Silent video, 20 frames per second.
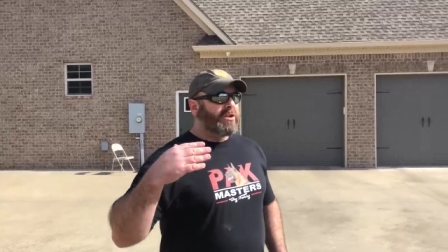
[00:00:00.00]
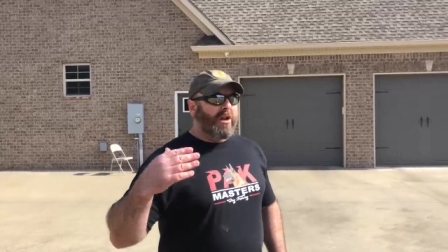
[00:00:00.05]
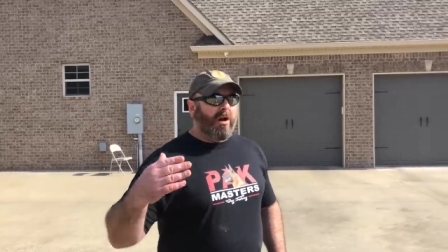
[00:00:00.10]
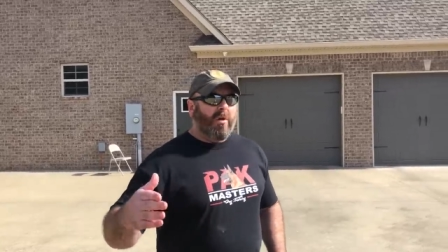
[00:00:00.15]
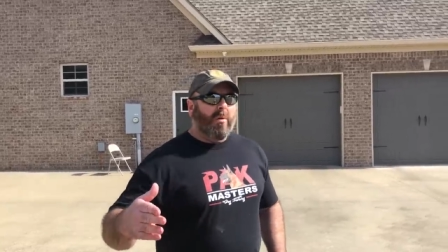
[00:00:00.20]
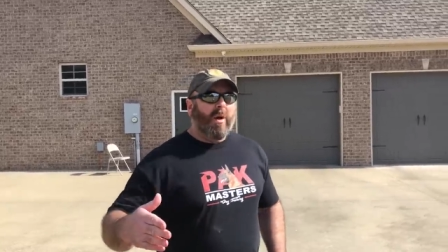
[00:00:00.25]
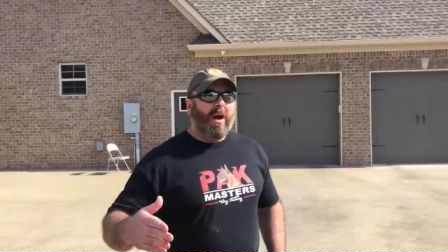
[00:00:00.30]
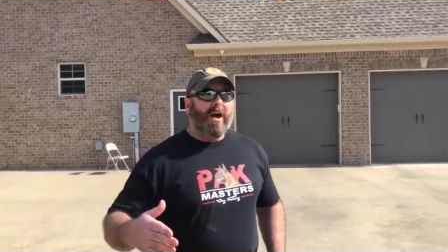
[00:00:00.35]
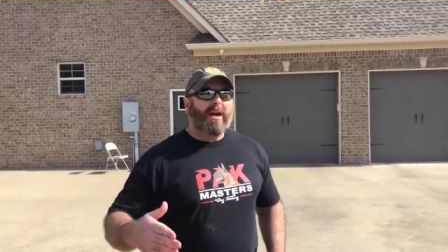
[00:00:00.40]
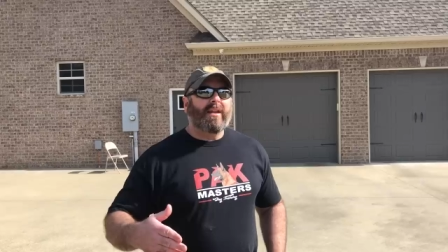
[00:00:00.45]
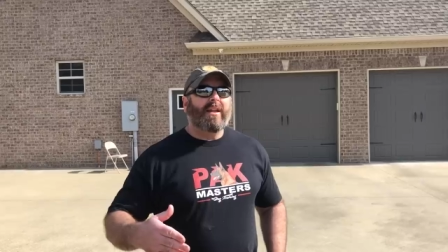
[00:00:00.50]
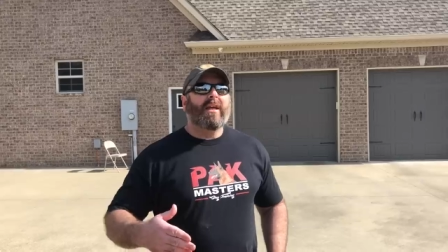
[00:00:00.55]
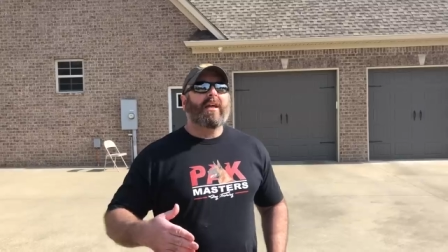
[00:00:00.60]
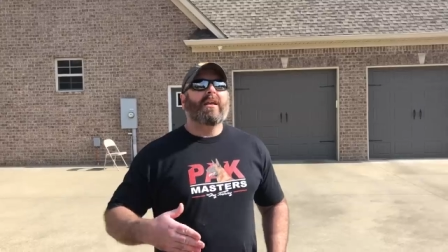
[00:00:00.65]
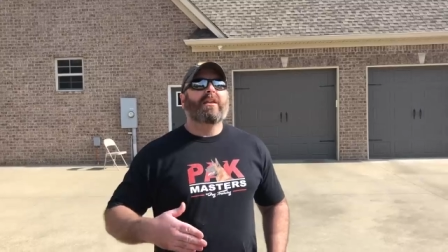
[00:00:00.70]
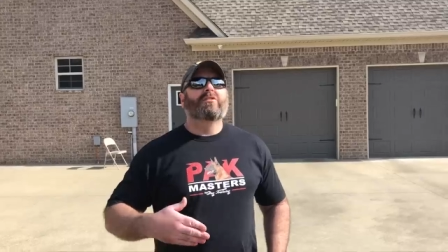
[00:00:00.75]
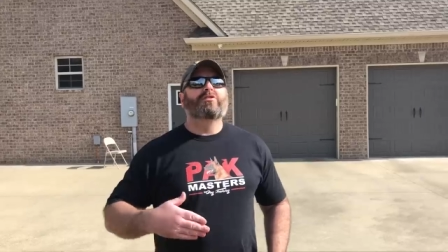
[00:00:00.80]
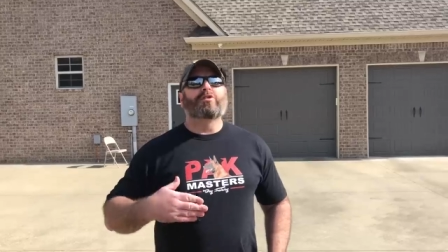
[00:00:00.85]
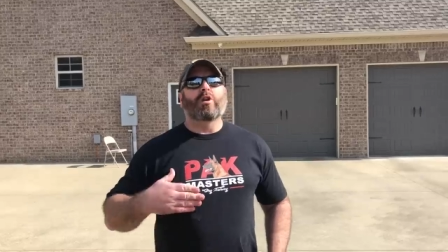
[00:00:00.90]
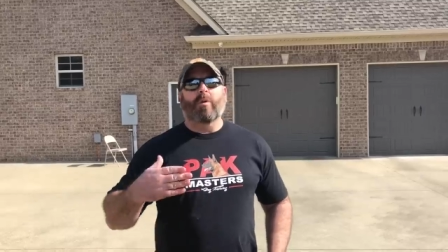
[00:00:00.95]
you know what?
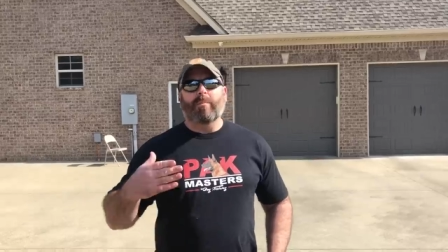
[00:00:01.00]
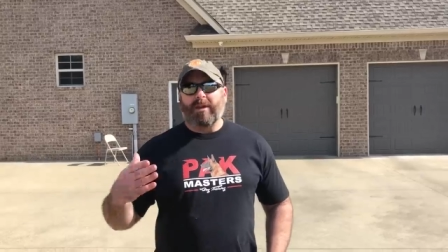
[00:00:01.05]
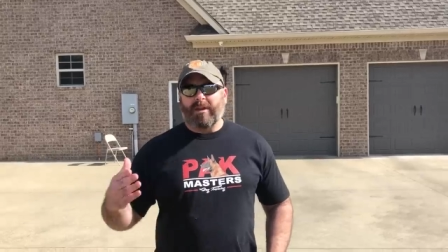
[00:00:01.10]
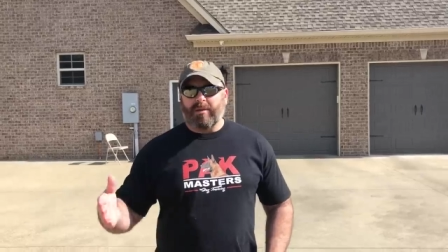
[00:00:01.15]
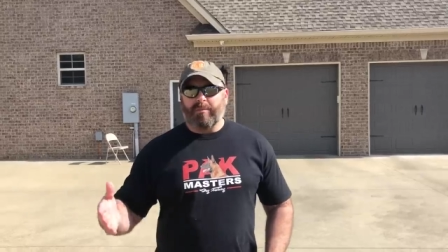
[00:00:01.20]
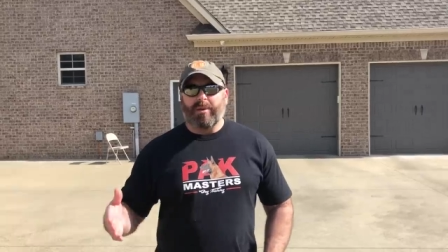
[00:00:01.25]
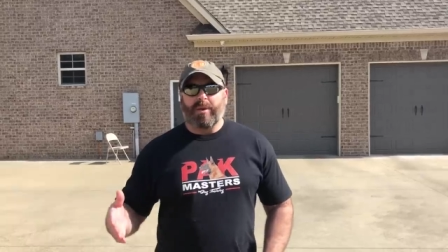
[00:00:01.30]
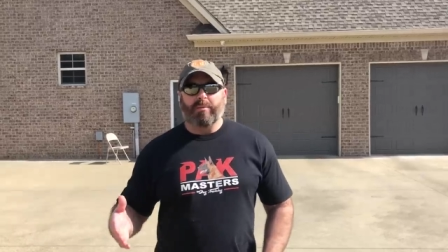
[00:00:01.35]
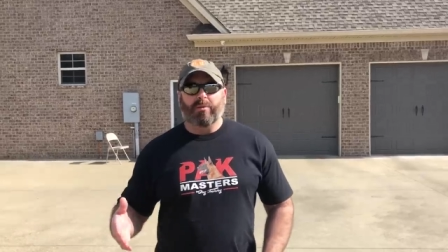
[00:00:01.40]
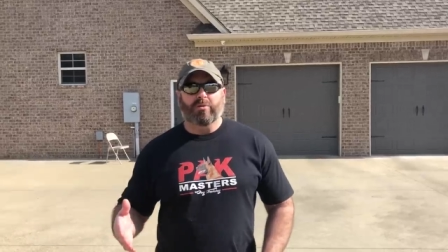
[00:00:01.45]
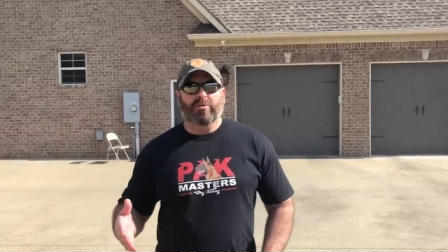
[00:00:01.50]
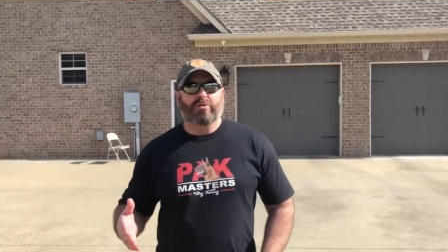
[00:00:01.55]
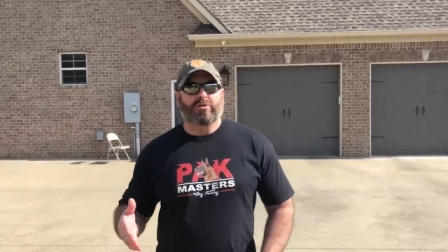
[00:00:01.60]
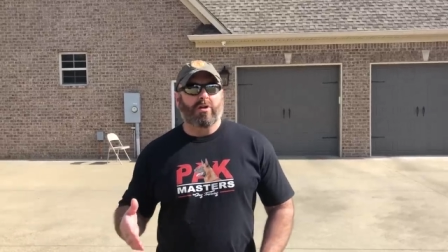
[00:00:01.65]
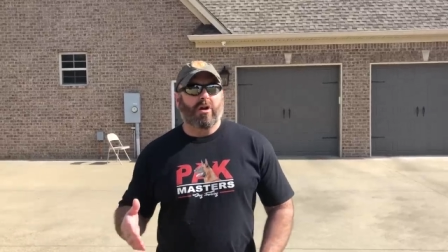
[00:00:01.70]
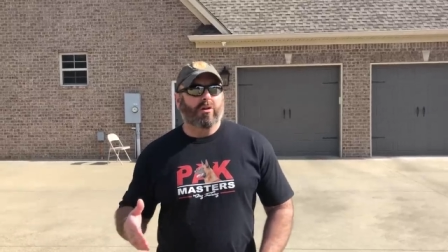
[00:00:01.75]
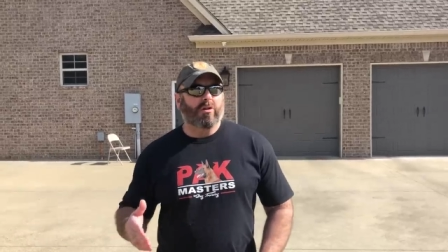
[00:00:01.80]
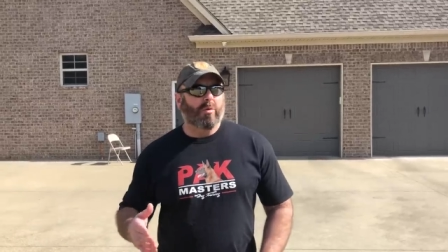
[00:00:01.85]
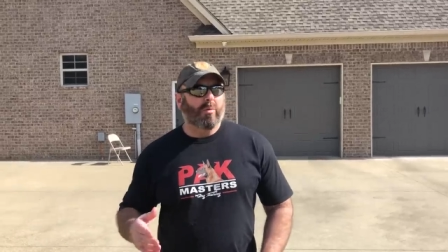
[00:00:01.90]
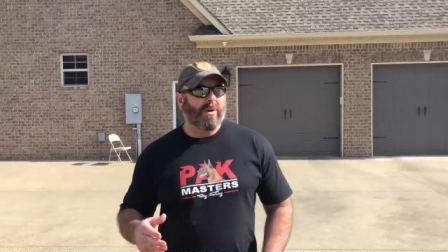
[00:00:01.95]
So many people
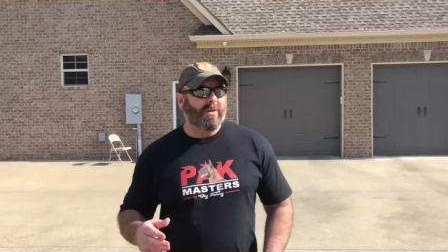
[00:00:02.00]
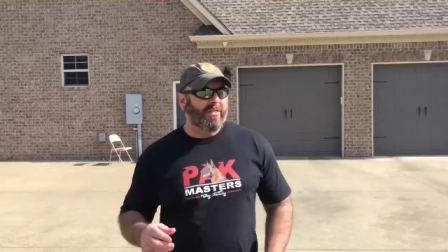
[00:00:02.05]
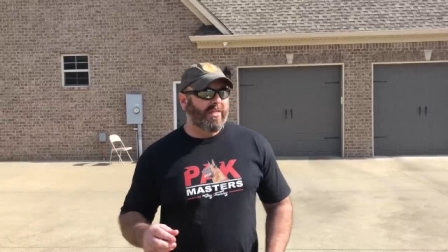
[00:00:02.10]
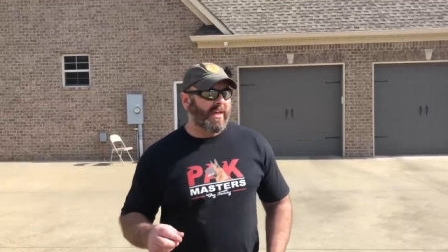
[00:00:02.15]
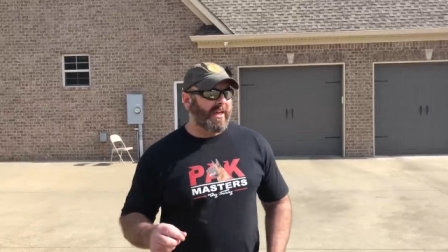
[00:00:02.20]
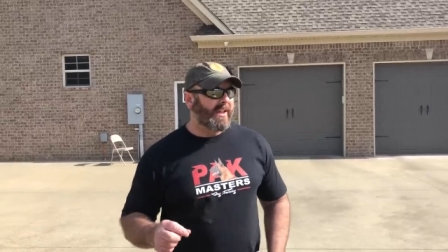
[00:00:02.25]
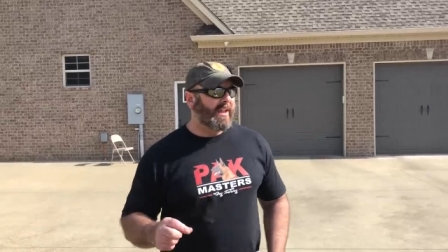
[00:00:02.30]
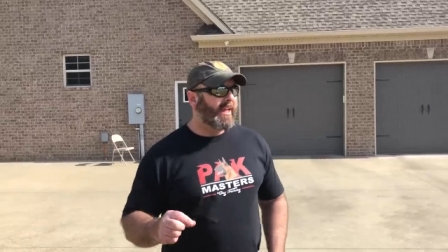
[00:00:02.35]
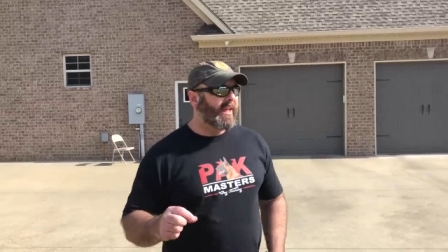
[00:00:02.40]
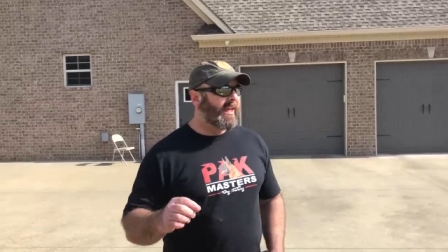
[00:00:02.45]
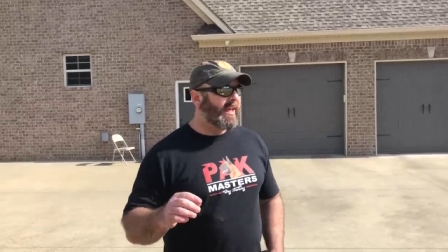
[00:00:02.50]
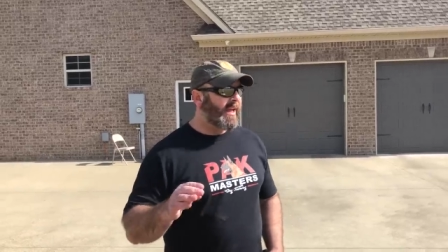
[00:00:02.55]
struggle with it